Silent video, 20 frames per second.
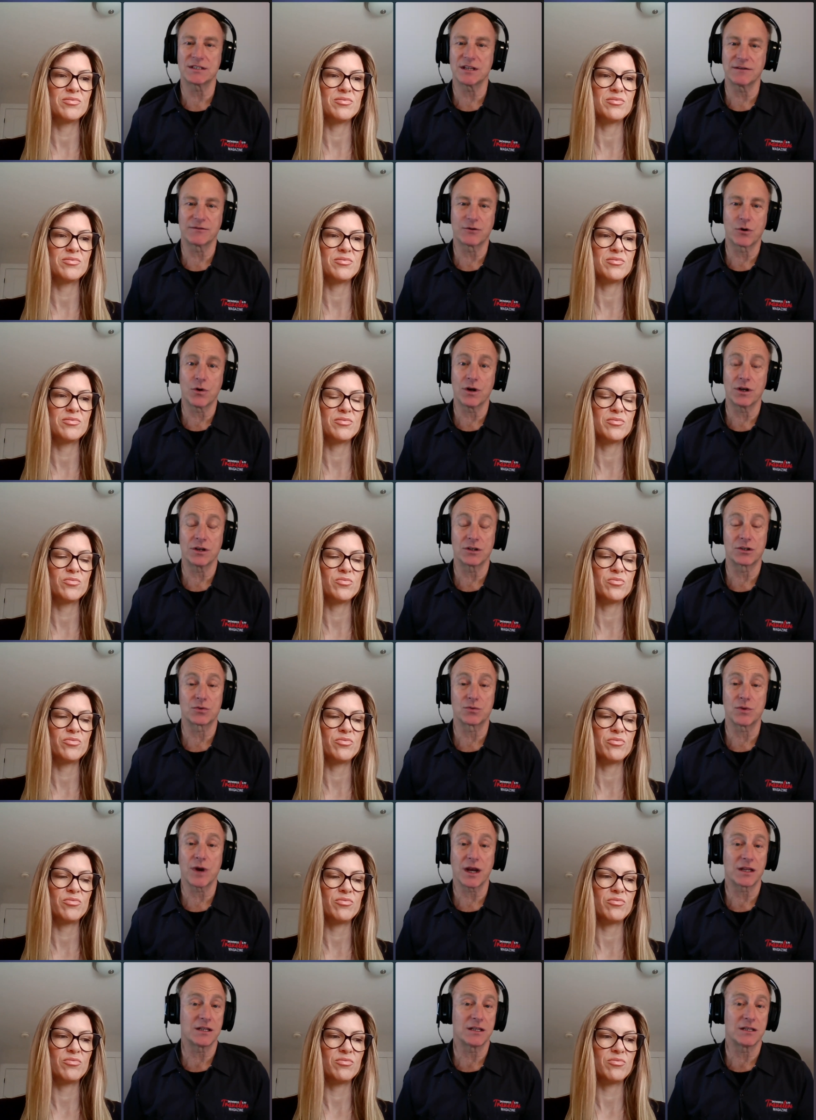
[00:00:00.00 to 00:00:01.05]
Speaker 1: of going
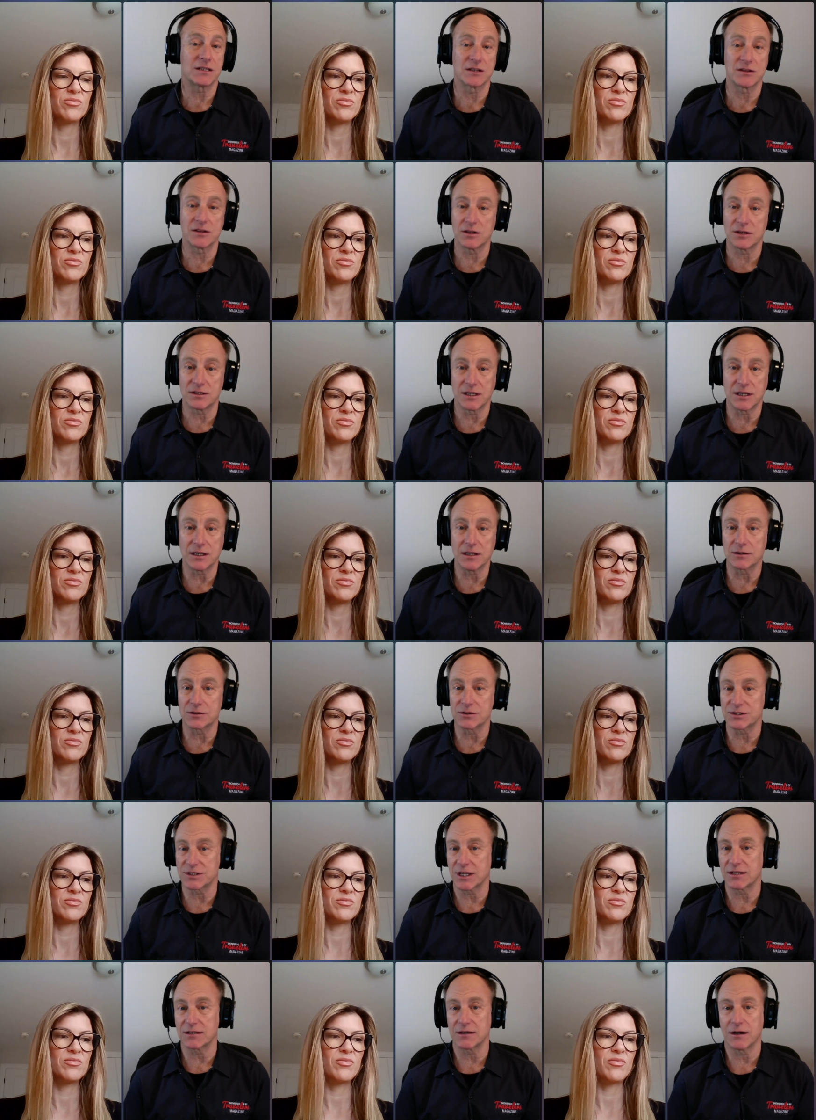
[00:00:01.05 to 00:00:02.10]
directly to the dealers that
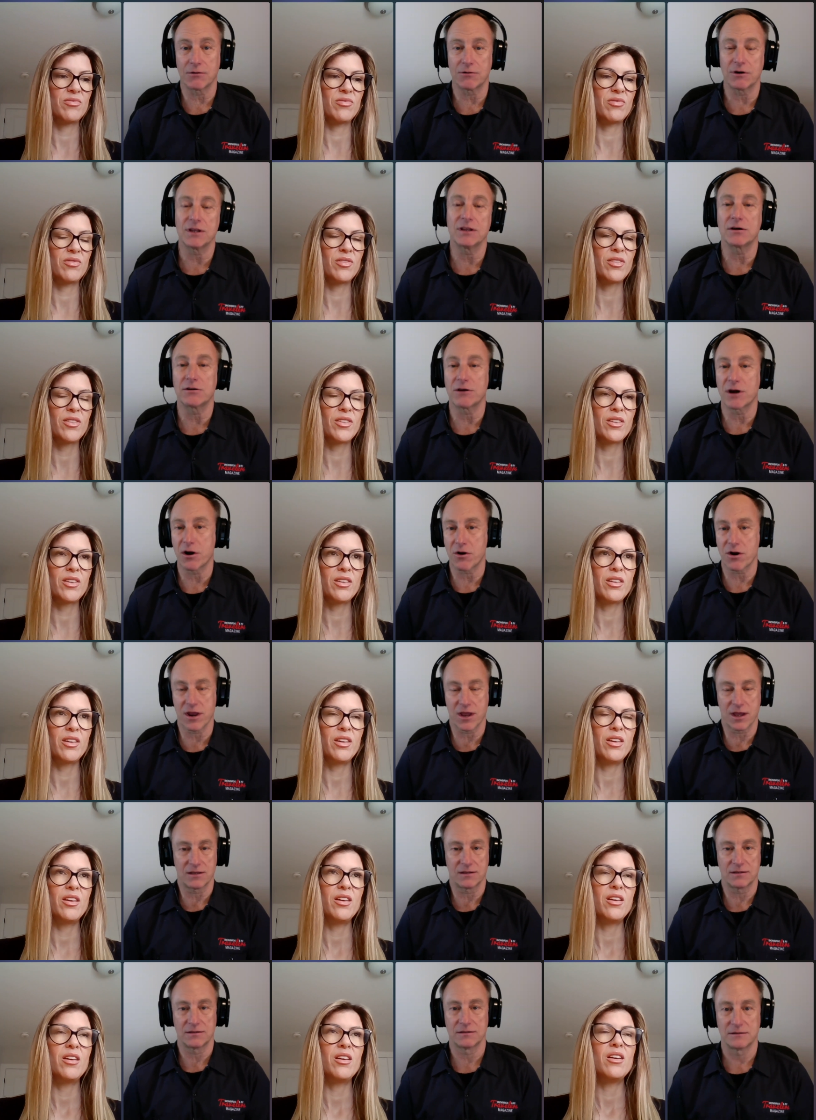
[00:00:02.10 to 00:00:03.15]
are in their area?
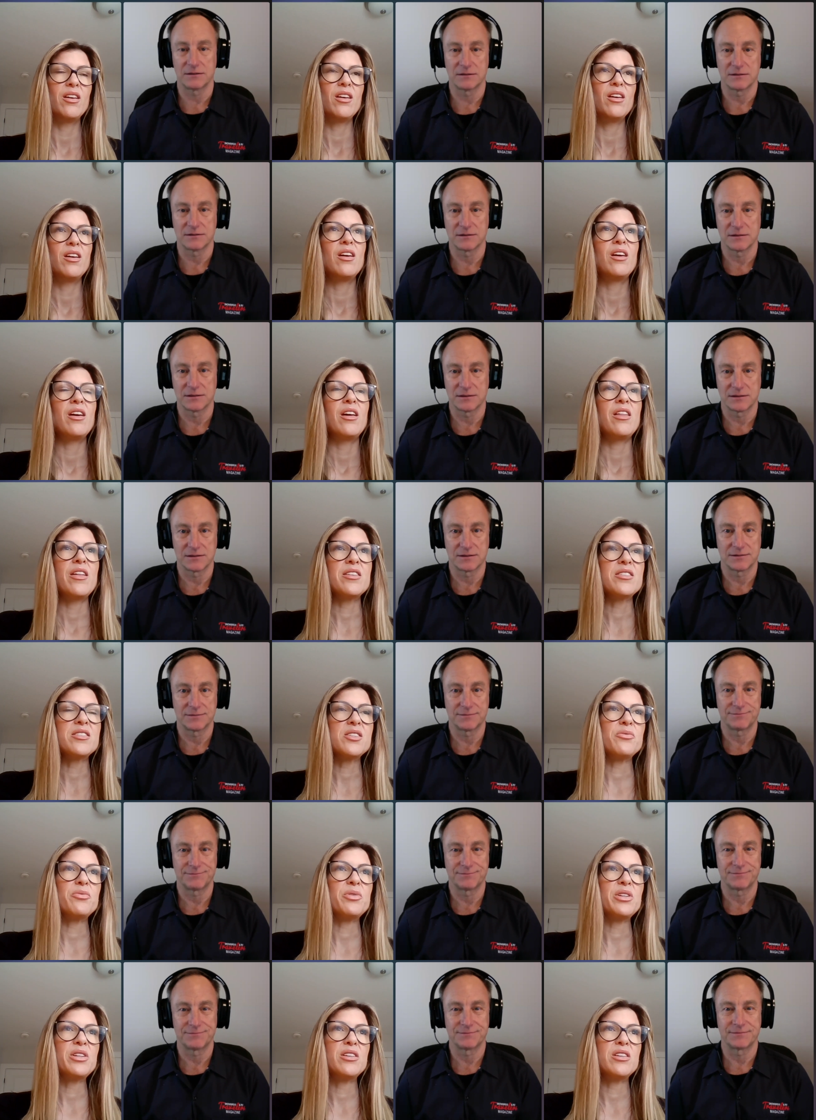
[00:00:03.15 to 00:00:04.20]
Speaker 2: That's
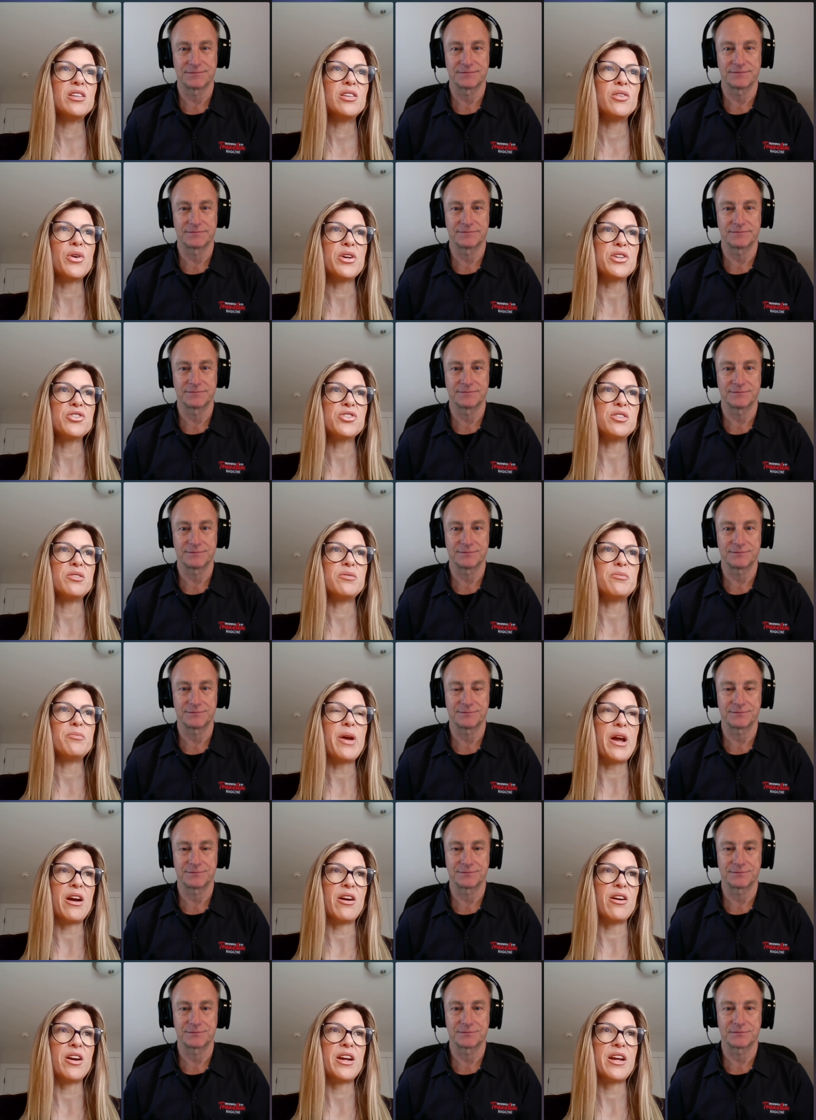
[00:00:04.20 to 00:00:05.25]
a really good question,
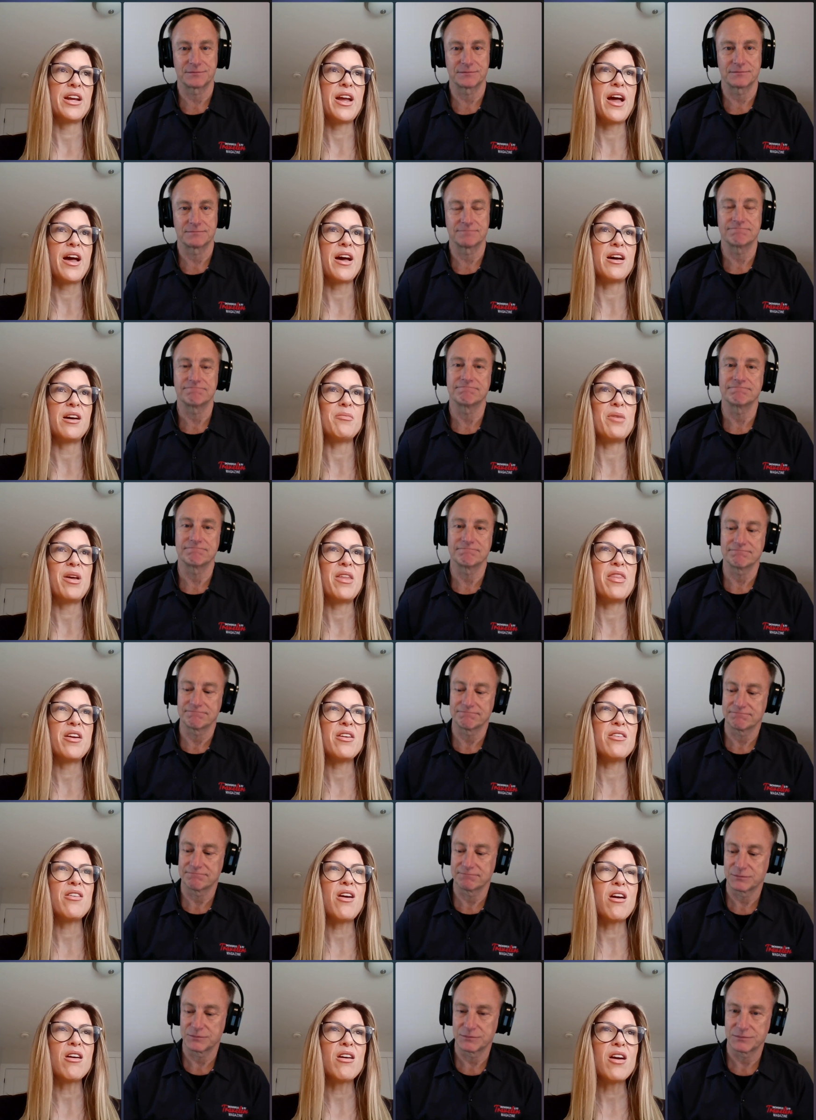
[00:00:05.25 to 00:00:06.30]
Perry. Um,
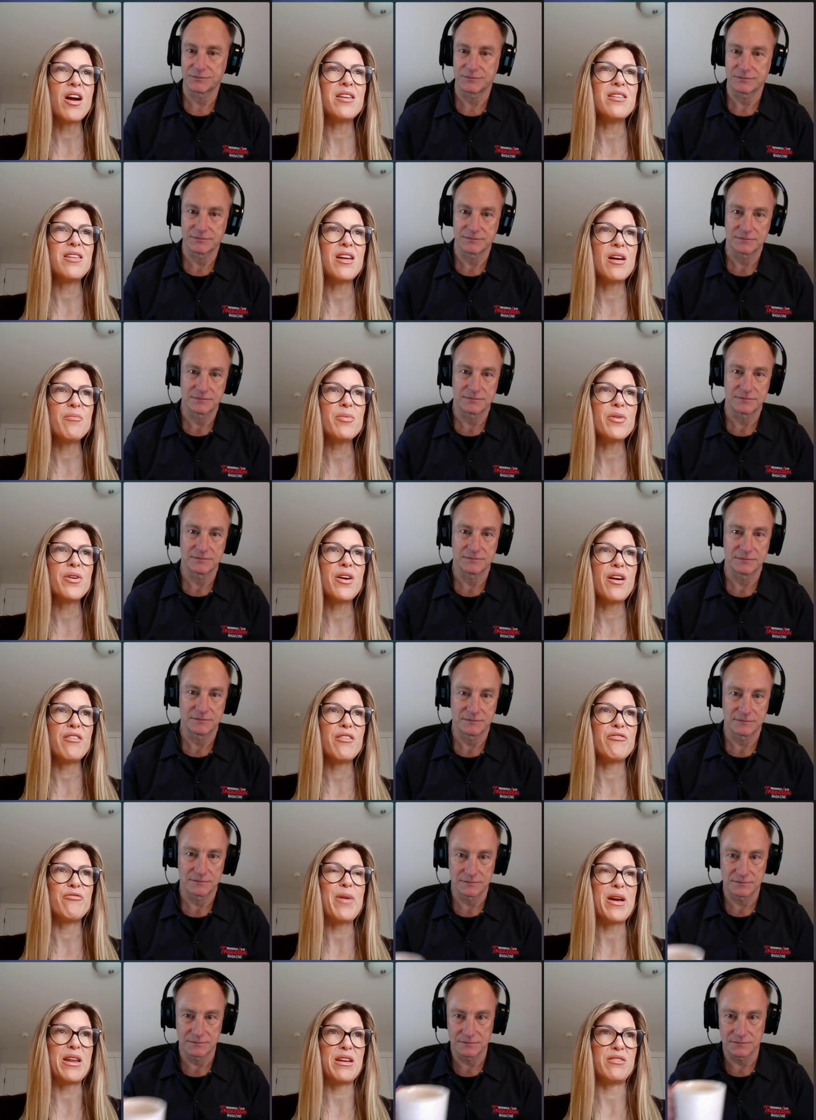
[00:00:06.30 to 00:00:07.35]
there are a number
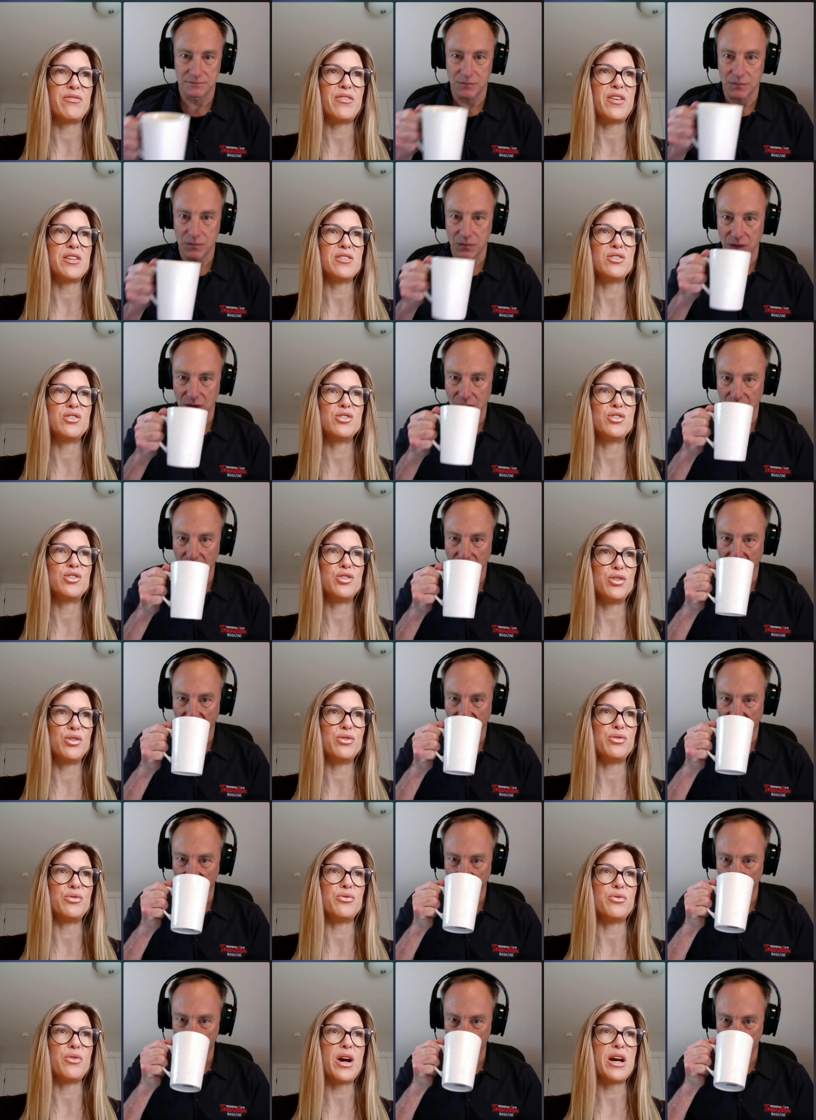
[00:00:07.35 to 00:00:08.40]
of benefits
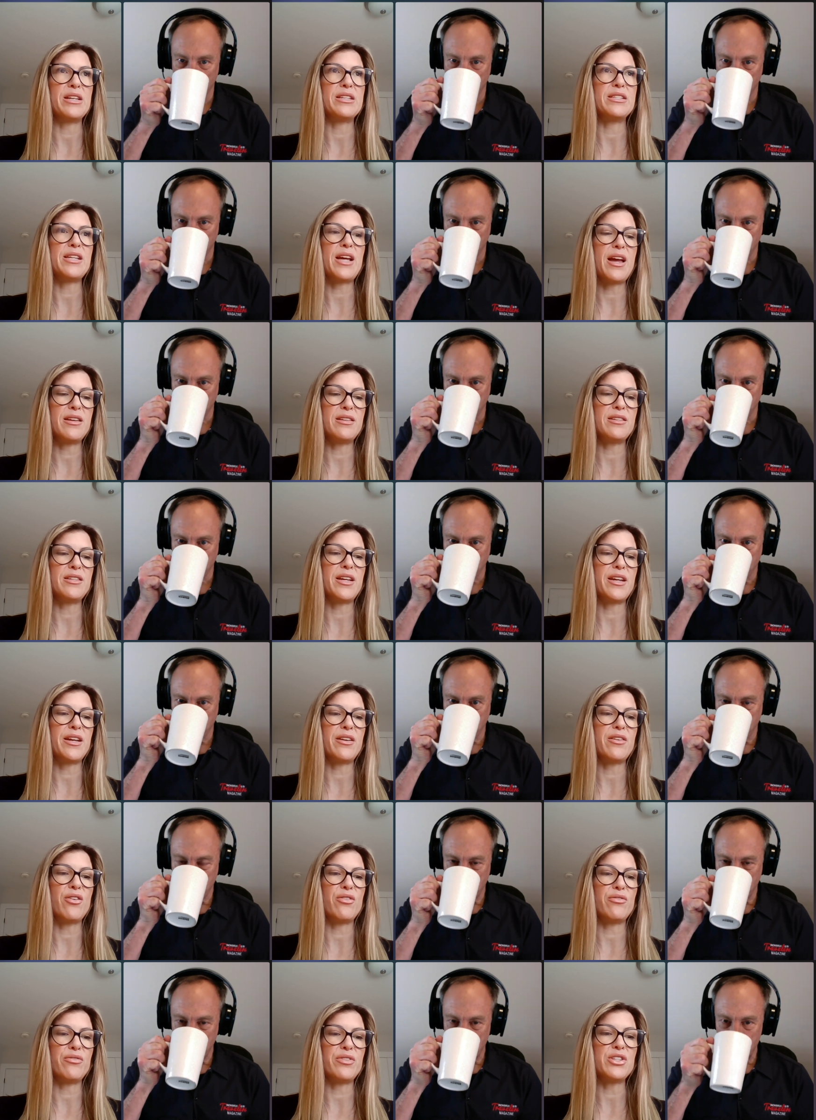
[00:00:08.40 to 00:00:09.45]
to attending
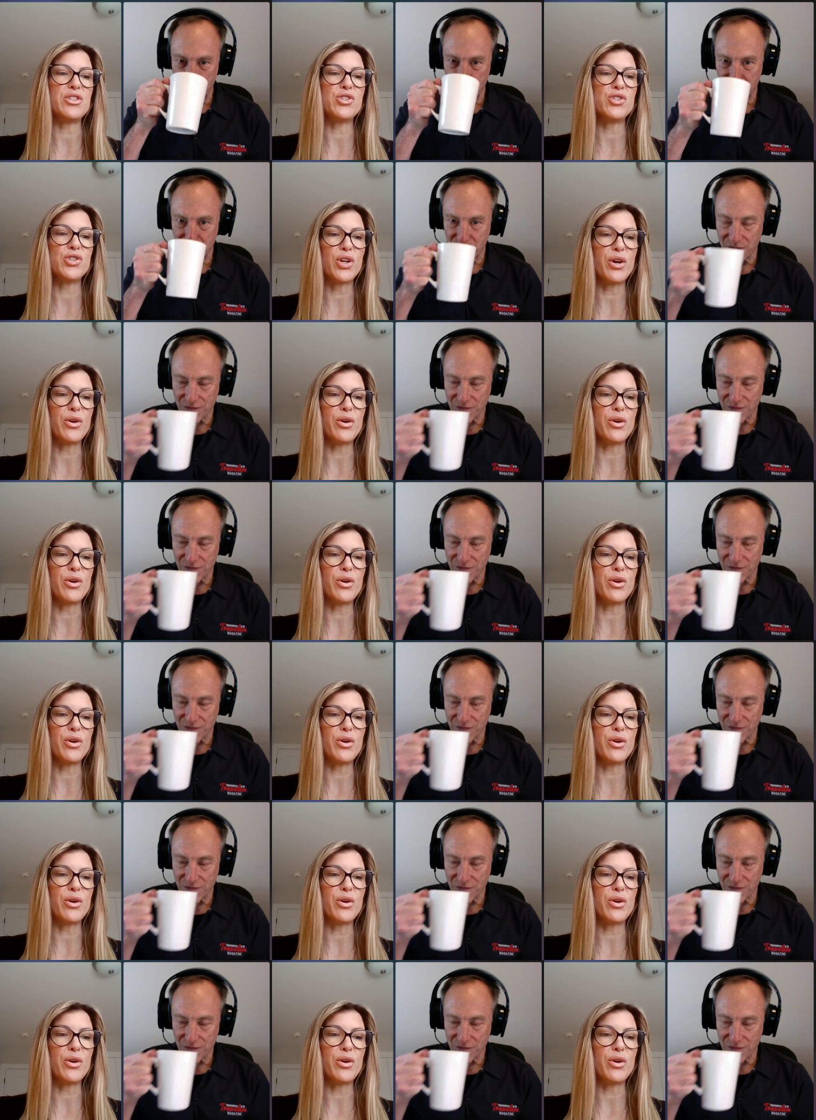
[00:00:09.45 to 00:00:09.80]
an RV